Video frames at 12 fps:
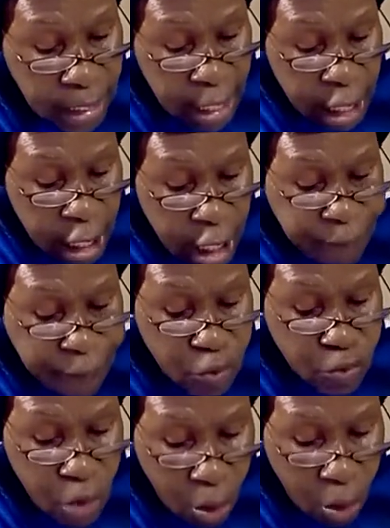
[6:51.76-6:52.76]
If you
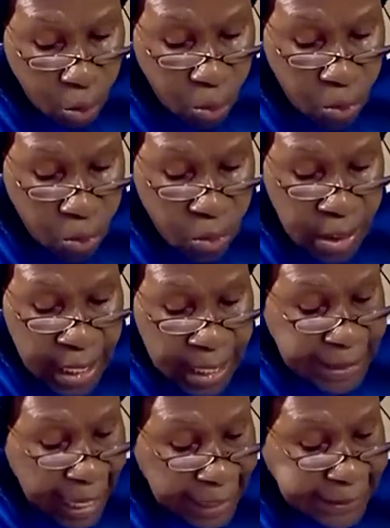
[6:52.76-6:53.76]
know
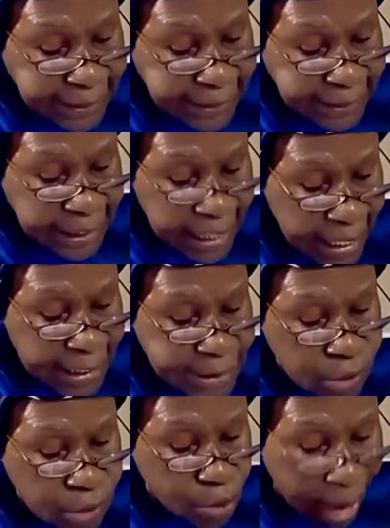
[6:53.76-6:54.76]
that he
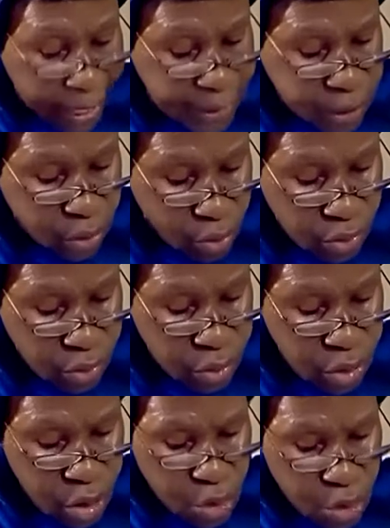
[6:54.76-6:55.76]
is righteous,
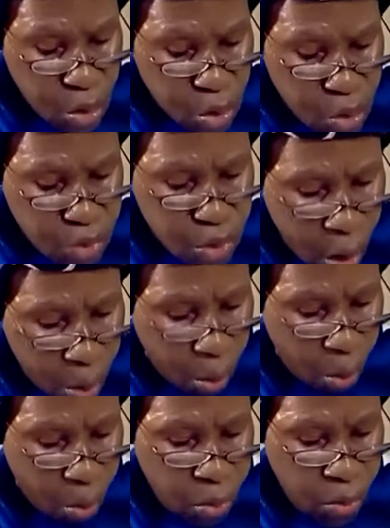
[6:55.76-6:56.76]
you will know
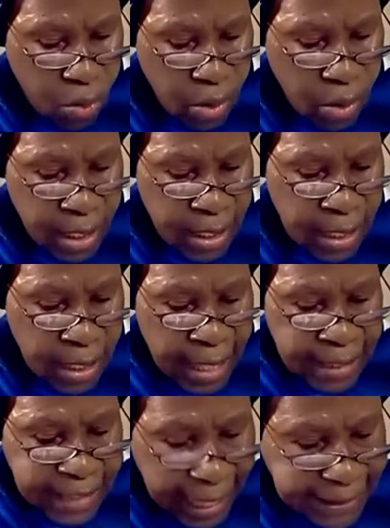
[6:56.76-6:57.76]

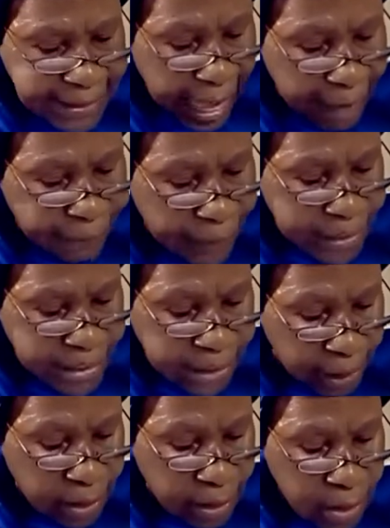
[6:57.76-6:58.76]
that
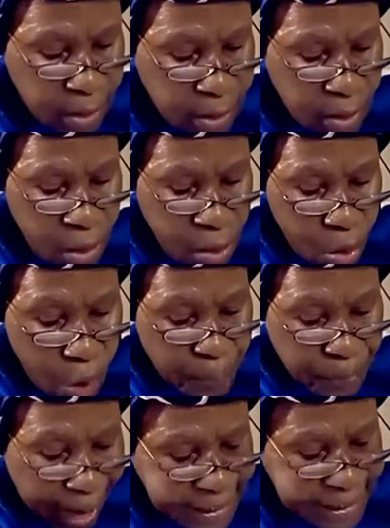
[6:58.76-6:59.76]
everything who
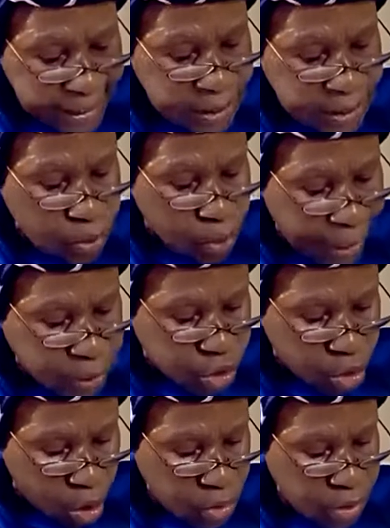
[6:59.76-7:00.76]
practice
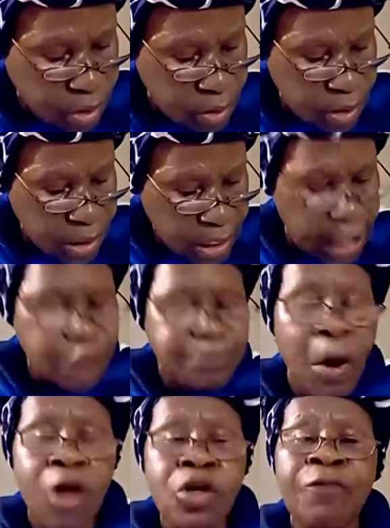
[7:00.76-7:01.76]
righteous is
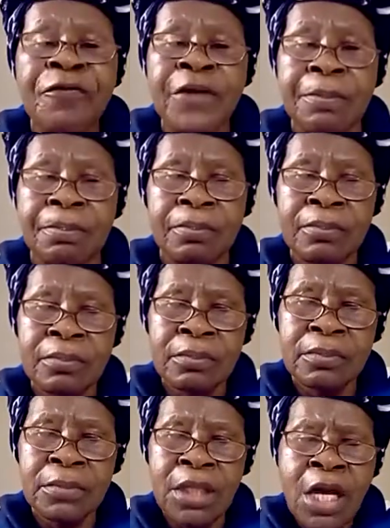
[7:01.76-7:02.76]
born of him.
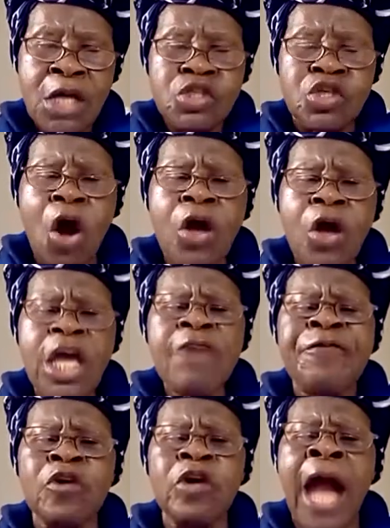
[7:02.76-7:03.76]
So if
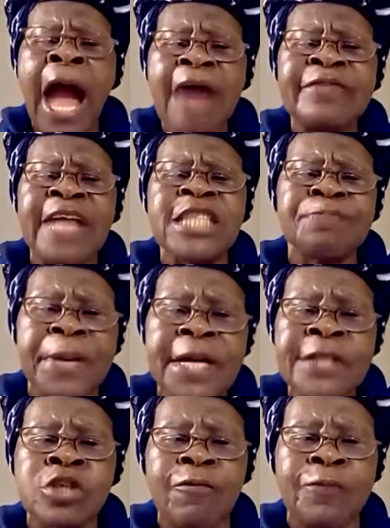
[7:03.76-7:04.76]
you have the
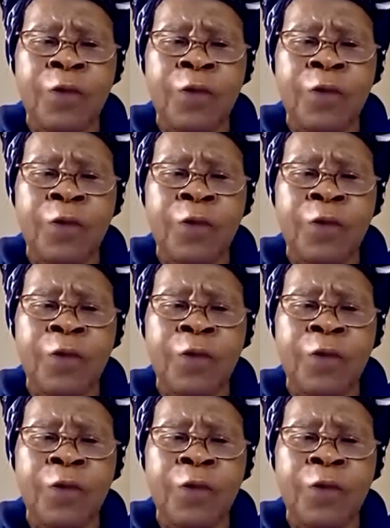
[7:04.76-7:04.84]
Spirit of